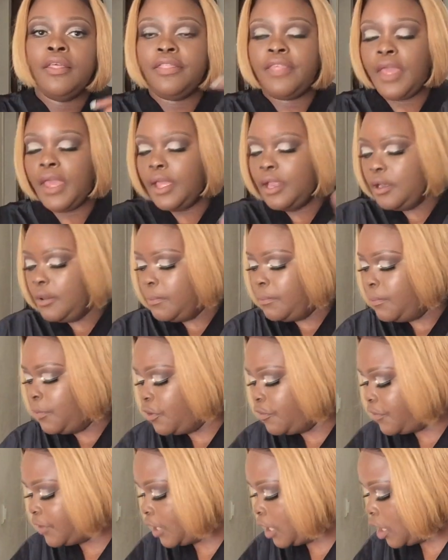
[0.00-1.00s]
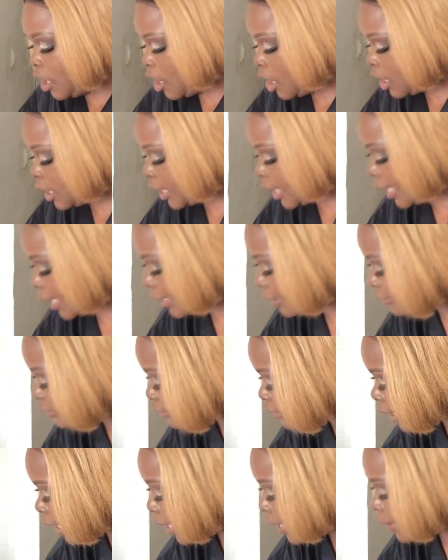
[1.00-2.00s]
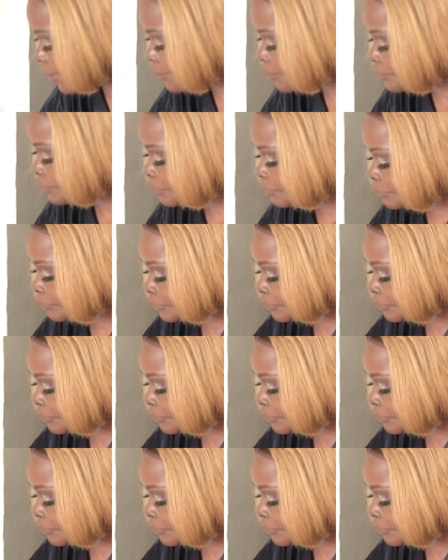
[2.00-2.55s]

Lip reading: Then moving along, guys. That's